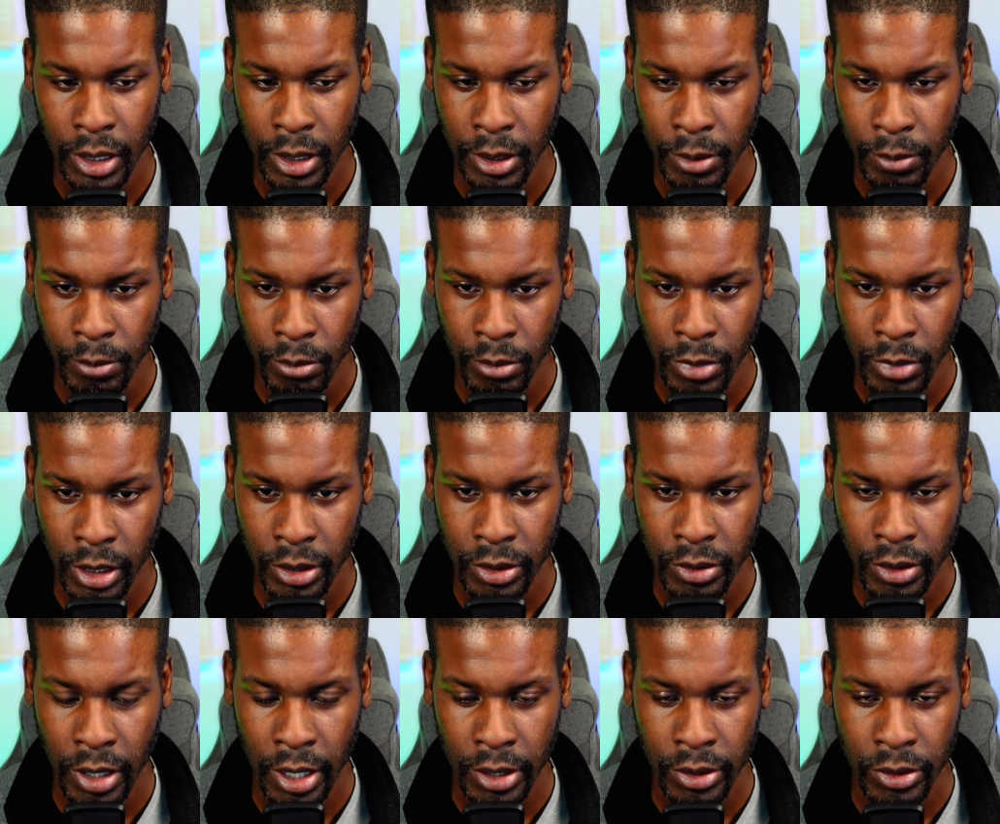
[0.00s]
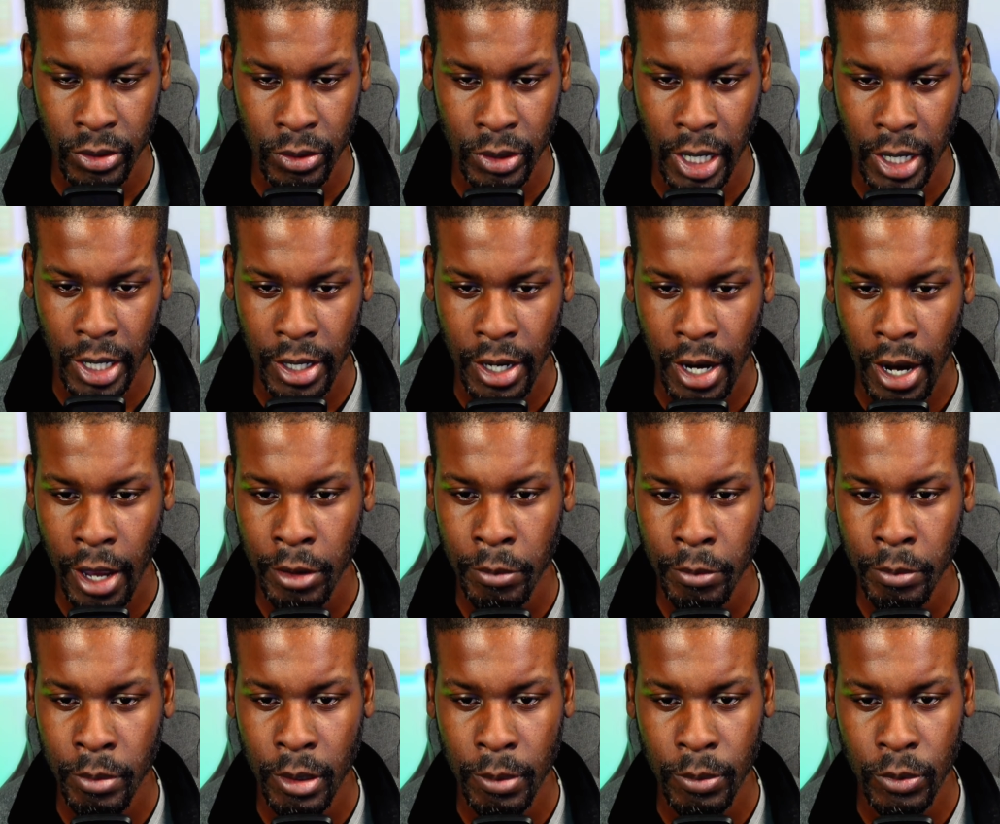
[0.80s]
He's trying to like gather
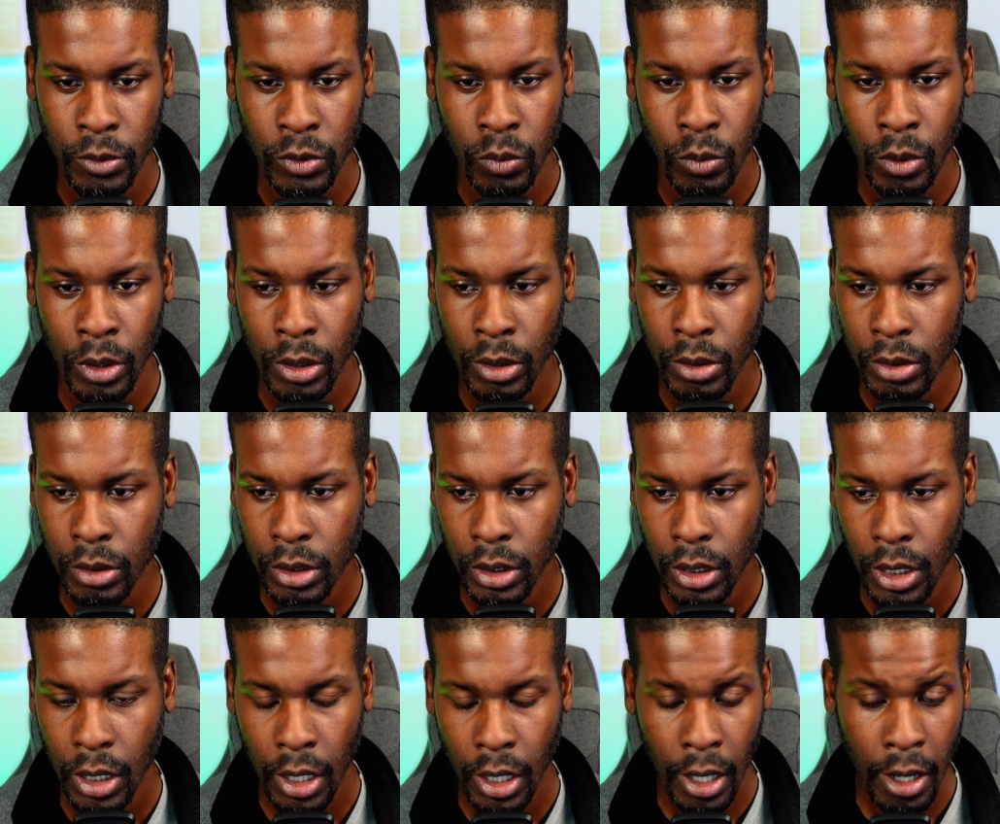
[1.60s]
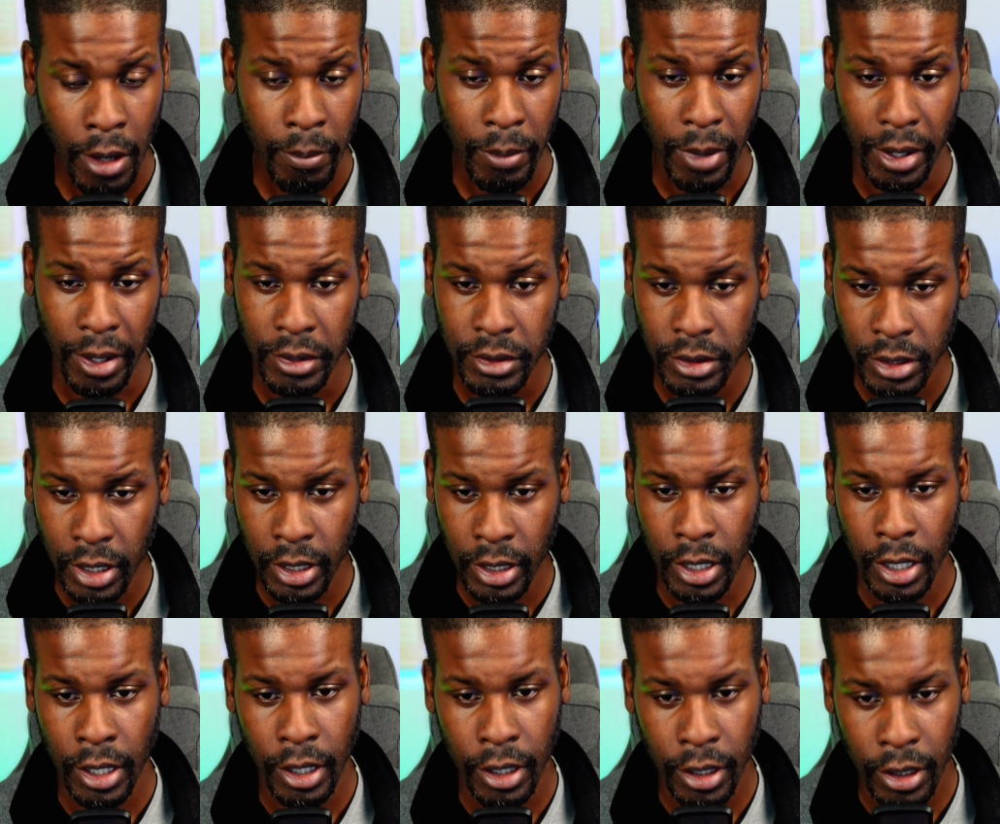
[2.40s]
people's works by sending in
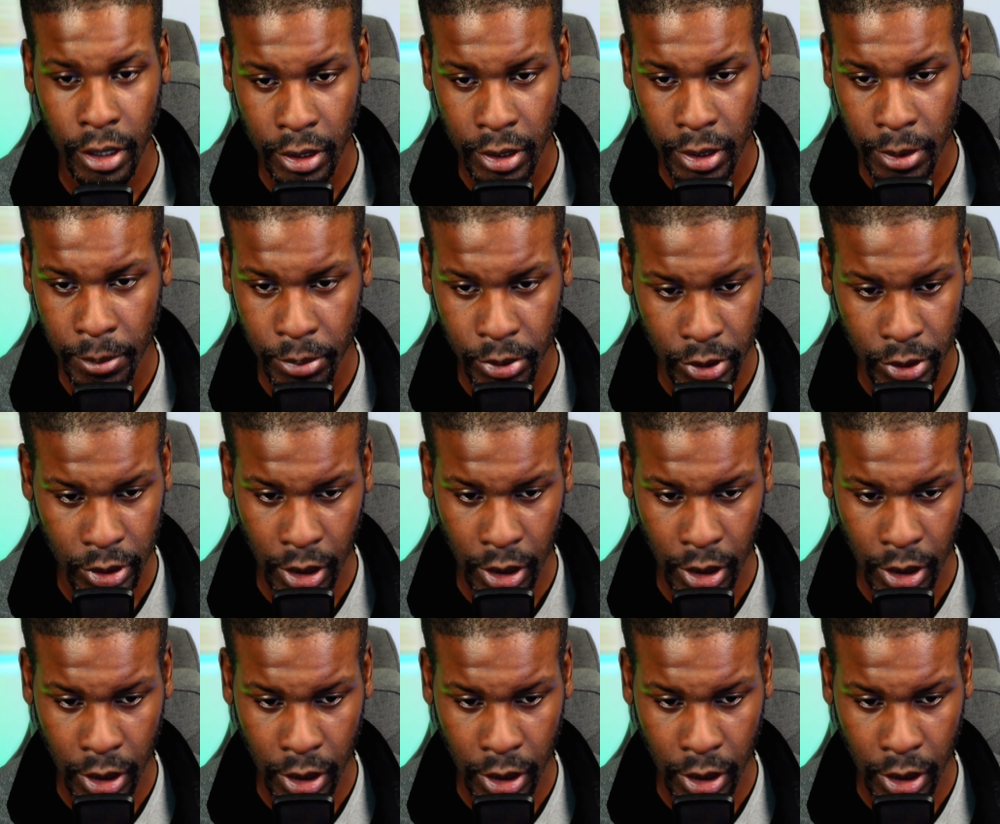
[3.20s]
clips,